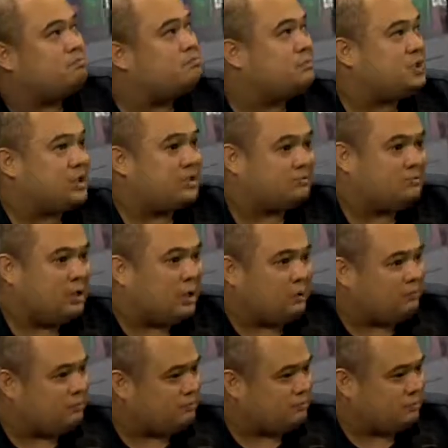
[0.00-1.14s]
just, you
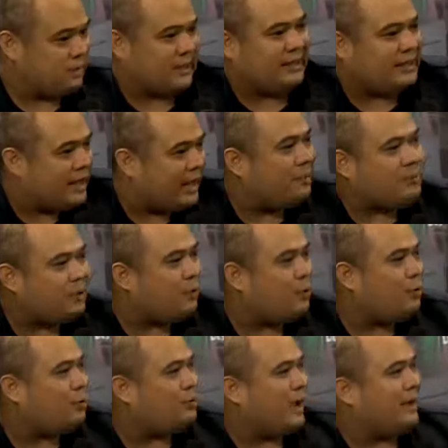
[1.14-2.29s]
know, claimed the
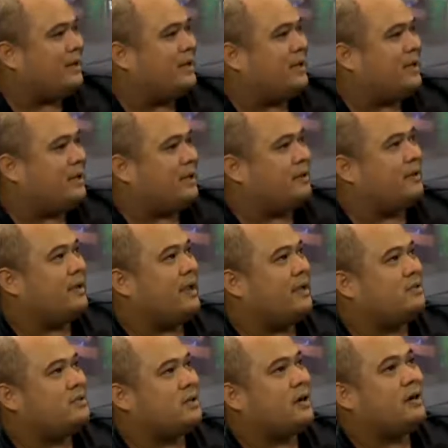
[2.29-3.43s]
whole idea
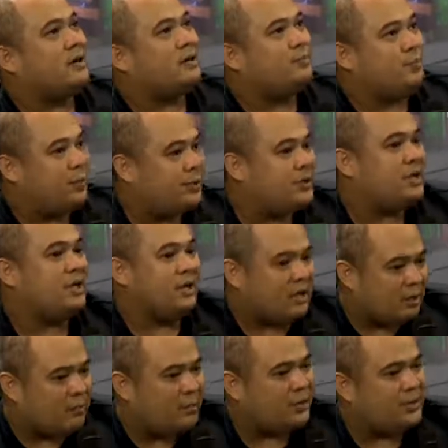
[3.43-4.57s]
and started pushing it
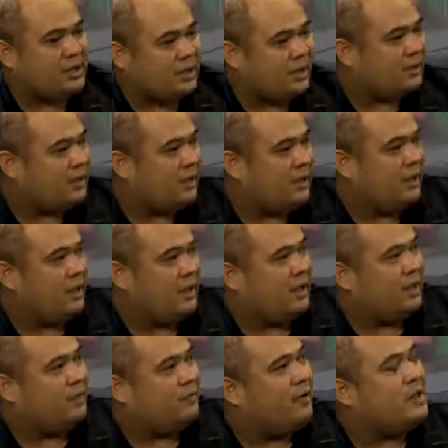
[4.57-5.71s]
and pushing it.
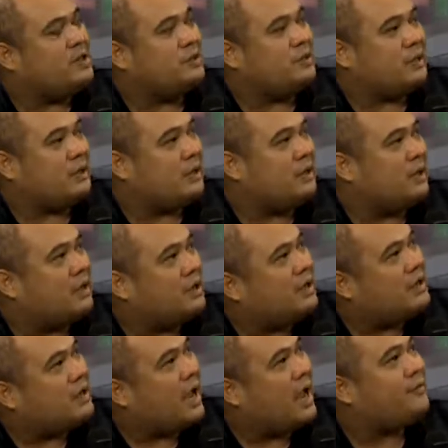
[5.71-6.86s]
And eventually,
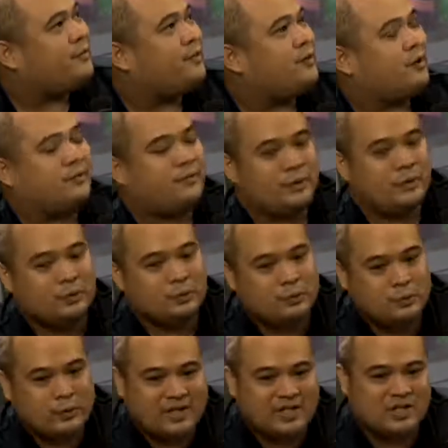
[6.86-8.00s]
after a
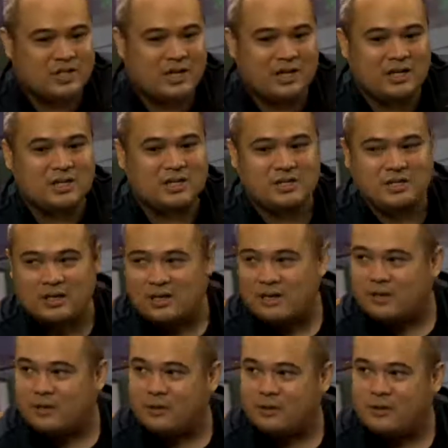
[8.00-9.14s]
few exchanges,
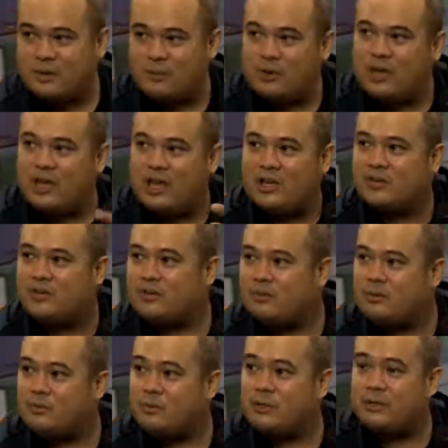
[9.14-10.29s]
communication
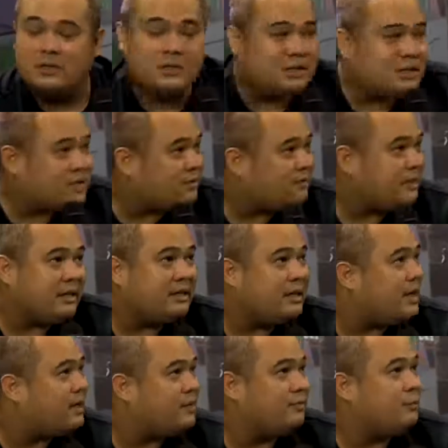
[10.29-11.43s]
equipment and stuff like
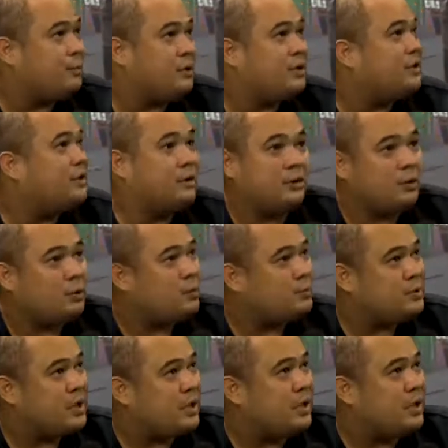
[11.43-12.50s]
that with other groups